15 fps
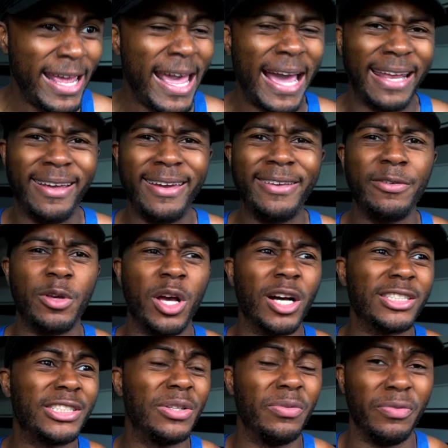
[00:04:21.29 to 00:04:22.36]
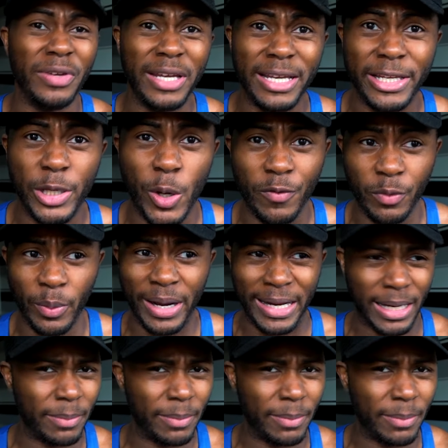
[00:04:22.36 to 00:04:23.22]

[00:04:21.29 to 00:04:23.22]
And I got severely overweight.